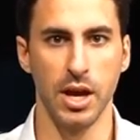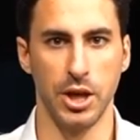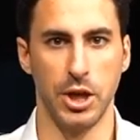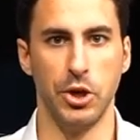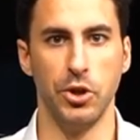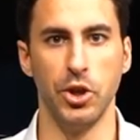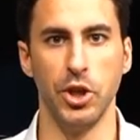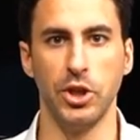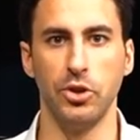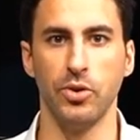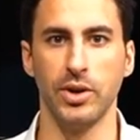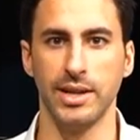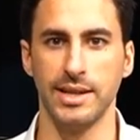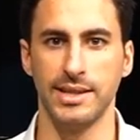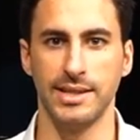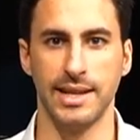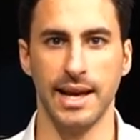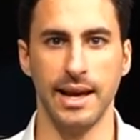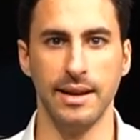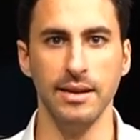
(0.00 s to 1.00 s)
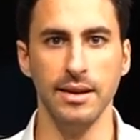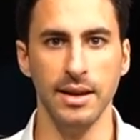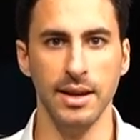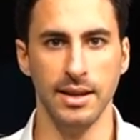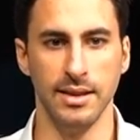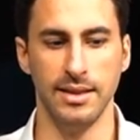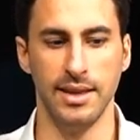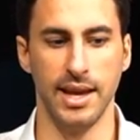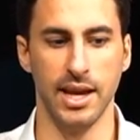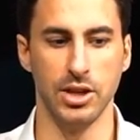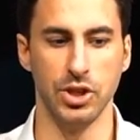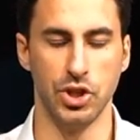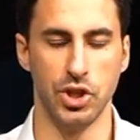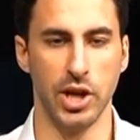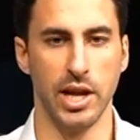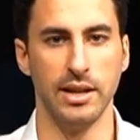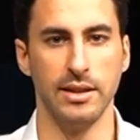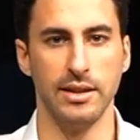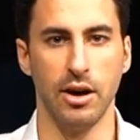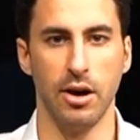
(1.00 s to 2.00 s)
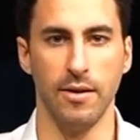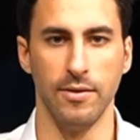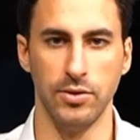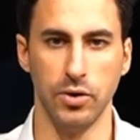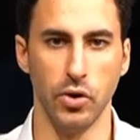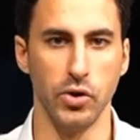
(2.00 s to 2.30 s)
You need to understand the agenda of